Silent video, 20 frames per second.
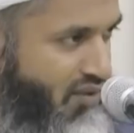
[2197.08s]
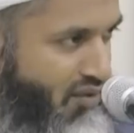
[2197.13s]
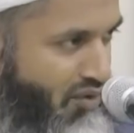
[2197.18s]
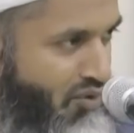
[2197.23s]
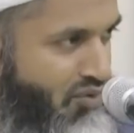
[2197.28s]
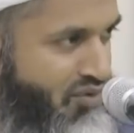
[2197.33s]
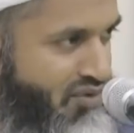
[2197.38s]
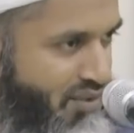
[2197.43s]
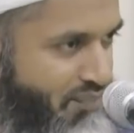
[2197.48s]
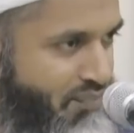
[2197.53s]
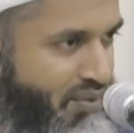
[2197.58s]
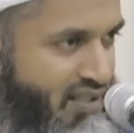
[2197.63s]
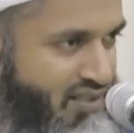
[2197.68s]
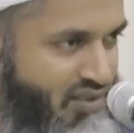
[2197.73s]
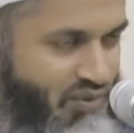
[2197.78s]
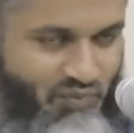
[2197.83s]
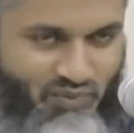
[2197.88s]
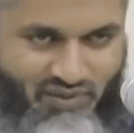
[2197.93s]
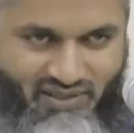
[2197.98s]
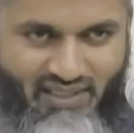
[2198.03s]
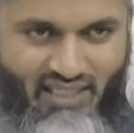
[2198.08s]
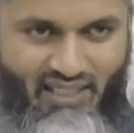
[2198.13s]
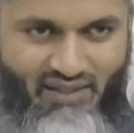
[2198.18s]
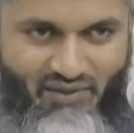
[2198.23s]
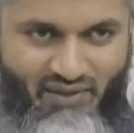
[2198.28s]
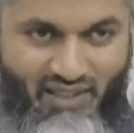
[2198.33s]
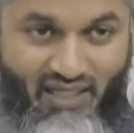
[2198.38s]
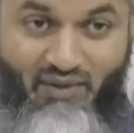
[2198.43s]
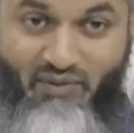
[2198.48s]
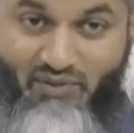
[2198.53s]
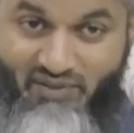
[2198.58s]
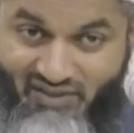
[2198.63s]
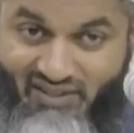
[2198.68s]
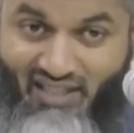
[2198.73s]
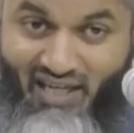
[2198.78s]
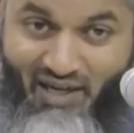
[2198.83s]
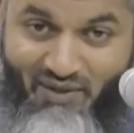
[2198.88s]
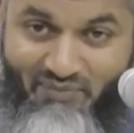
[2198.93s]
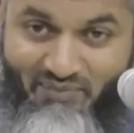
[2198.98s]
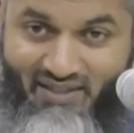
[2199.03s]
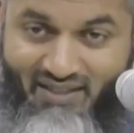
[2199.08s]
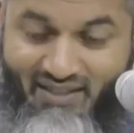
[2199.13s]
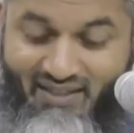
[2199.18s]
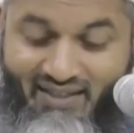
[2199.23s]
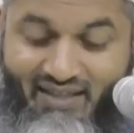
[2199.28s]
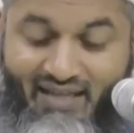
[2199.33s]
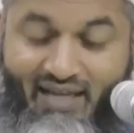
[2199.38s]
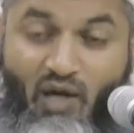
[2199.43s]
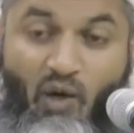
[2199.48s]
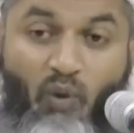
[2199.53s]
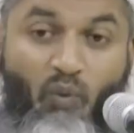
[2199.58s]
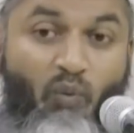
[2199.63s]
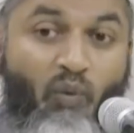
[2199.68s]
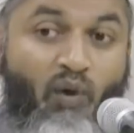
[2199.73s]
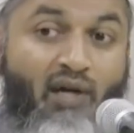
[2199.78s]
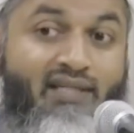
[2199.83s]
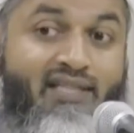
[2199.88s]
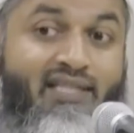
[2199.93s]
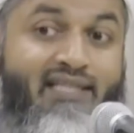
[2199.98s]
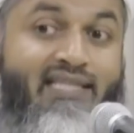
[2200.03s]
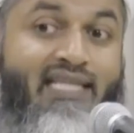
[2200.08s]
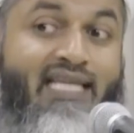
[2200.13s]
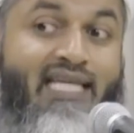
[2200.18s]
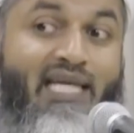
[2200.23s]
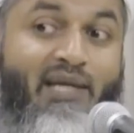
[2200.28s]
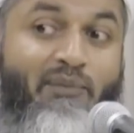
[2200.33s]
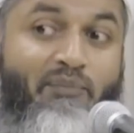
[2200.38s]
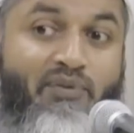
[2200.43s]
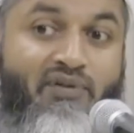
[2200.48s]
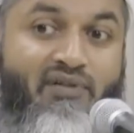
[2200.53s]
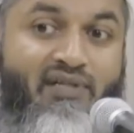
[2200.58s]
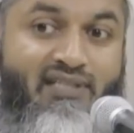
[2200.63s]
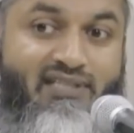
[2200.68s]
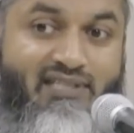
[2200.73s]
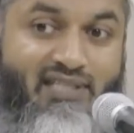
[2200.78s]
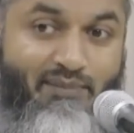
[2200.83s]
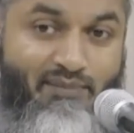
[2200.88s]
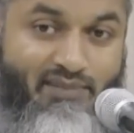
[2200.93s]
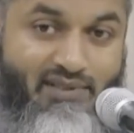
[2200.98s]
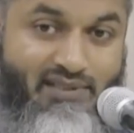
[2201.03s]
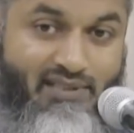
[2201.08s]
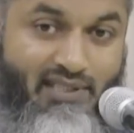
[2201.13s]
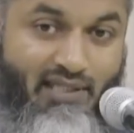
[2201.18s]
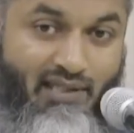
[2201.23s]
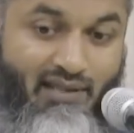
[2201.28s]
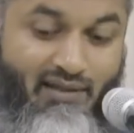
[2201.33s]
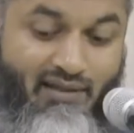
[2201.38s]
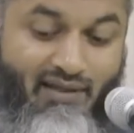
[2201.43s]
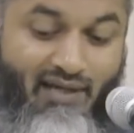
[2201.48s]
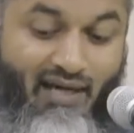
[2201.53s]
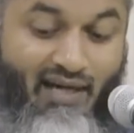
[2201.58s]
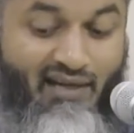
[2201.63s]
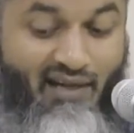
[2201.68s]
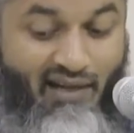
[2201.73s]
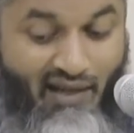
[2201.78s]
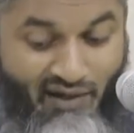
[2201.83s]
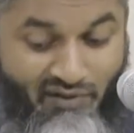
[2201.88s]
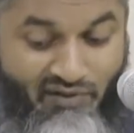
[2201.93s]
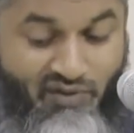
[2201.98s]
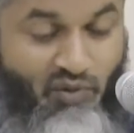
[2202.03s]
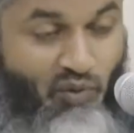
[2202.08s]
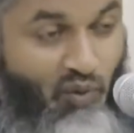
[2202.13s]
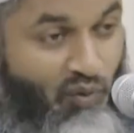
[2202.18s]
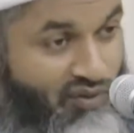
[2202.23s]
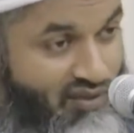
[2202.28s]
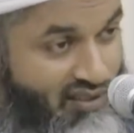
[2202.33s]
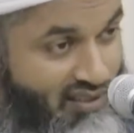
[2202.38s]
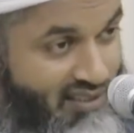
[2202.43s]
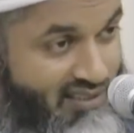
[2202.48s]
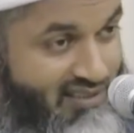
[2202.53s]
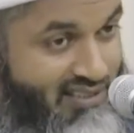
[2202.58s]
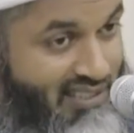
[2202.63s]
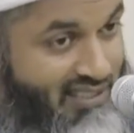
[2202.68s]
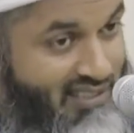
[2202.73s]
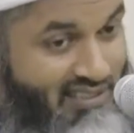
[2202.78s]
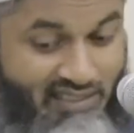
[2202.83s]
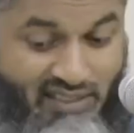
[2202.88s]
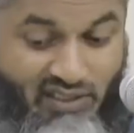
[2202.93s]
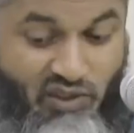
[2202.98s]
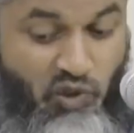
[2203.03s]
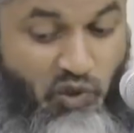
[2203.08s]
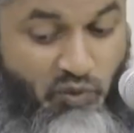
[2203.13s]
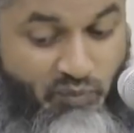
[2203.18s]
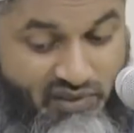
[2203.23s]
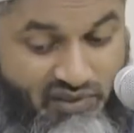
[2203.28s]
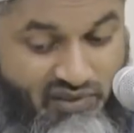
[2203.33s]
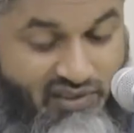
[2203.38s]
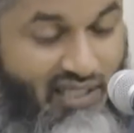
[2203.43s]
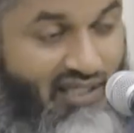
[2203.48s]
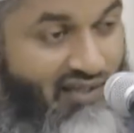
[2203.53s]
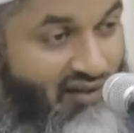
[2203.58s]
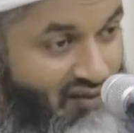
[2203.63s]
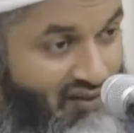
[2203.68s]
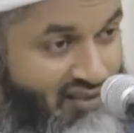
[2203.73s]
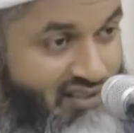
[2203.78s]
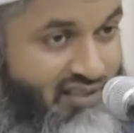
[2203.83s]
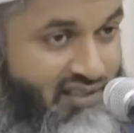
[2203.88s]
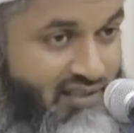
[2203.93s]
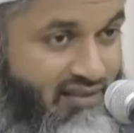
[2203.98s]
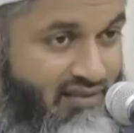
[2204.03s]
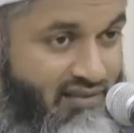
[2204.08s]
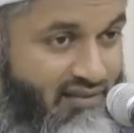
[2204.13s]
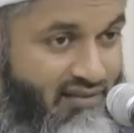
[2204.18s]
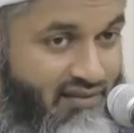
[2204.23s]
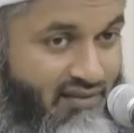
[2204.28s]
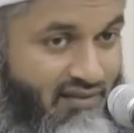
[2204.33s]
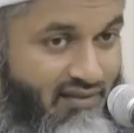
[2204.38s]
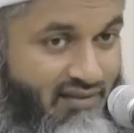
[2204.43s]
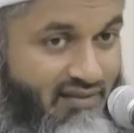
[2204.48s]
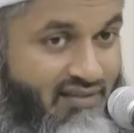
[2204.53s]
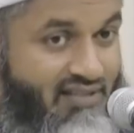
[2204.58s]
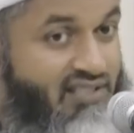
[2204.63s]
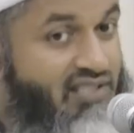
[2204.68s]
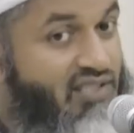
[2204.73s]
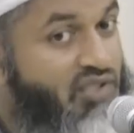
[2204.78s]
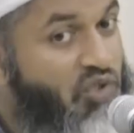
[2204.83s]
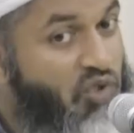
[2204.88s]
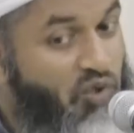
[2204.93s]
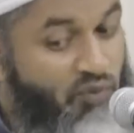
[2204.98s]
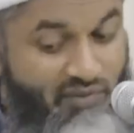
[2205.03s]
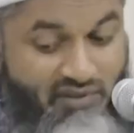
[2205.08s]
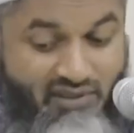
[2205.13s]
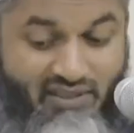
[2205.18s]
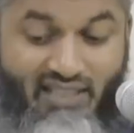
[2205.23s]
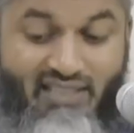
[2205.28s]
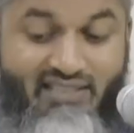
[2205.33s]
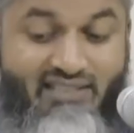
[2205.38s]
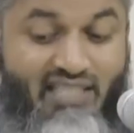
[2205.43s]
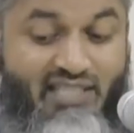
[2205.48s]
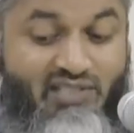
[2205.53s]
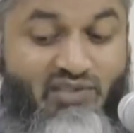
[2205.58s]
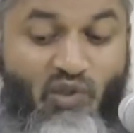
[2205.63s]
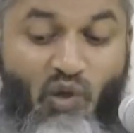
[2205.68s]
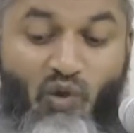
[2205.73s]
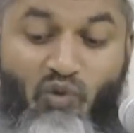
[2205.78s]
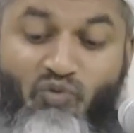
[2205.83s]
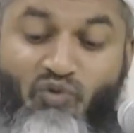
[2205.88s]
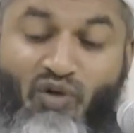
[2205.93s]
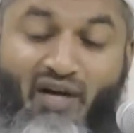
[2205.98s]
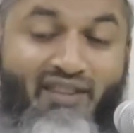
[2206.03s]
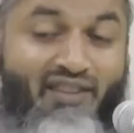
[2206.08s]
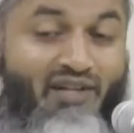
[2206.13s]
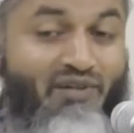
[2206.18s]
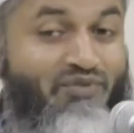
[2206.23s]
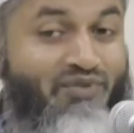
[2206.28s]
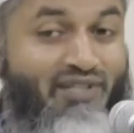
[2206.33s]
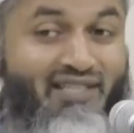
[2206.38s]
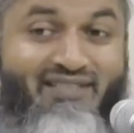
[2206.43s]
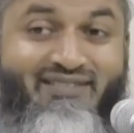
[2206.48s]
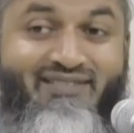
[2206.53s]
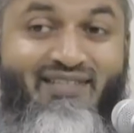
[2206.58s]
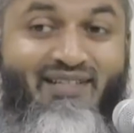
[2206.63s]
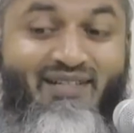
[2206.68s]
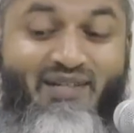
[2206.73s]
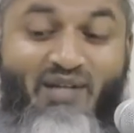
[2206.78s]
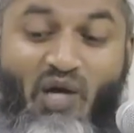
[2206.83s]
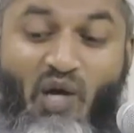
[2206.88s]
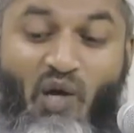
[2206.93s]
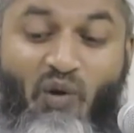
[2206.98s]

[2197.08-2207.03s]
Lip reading: ordinary person would say, okay, or a sahabi. What did the hypocrites come and say? And Allah recorded this. And this is human psychology. This is human. There's no other reason